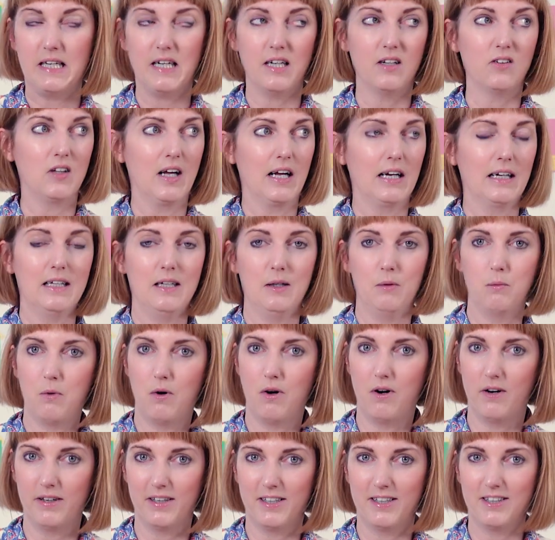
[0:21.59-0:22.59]
exactly
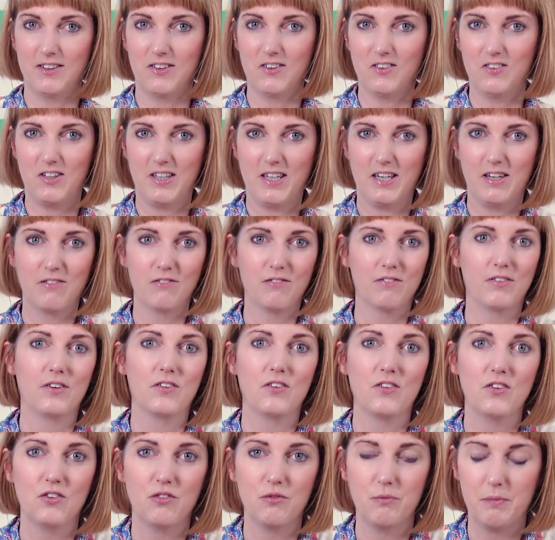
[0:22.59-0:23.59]
what I can see in
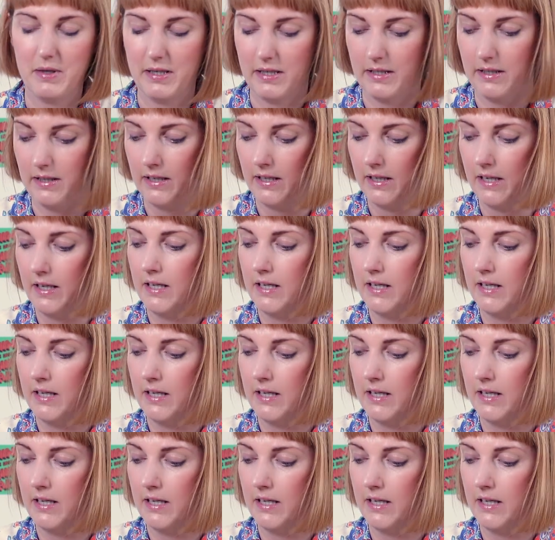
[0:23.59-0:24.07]
front of me.